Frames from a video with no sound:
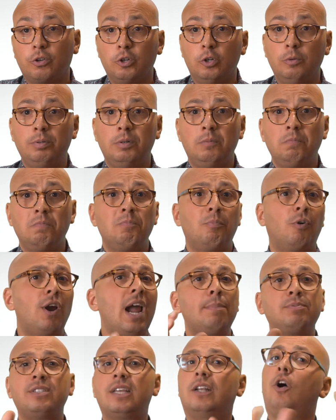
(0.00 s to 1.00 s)
group,
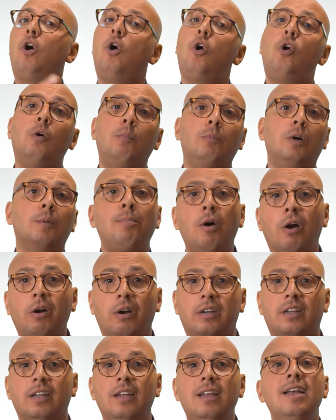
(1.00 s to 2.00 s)
perhaps at a home or
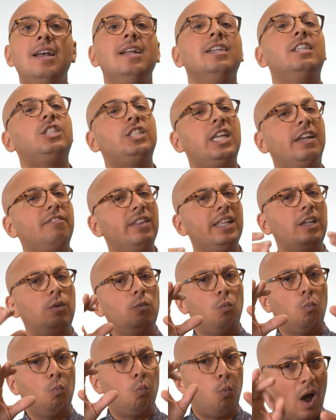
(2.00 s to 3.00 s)
park, to safely
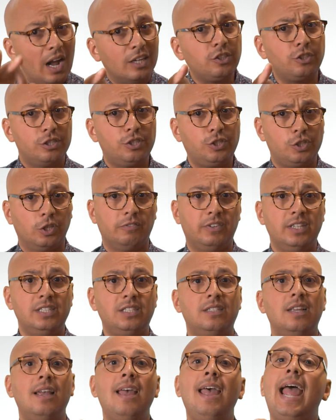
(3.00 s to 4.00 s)
watch the
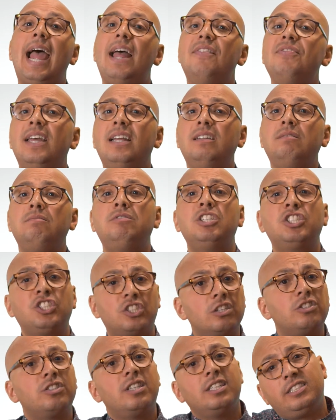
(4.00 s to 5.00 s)
service and then
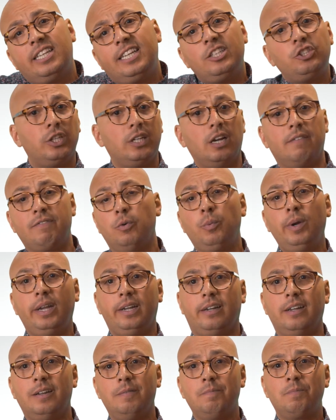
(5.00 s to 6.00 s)
discuss the teaching of the
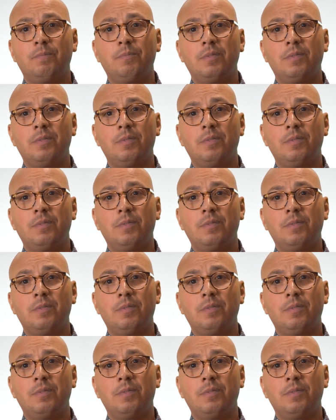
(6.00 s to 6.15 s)
week.